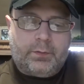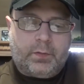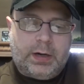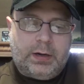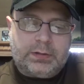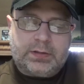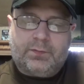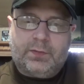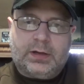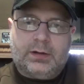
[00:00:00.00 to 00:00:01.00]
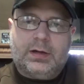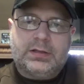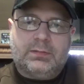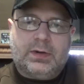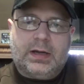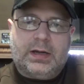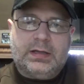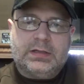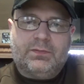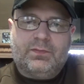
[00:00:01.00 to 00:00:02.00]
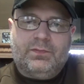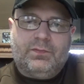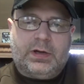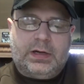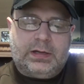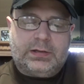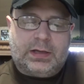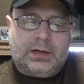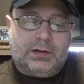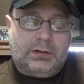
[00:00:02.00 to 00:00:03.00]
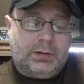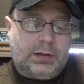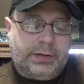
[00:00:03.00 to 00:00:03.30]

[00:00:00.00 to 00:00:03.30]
Ryan is a freaking awesome guy. He's funny as hell.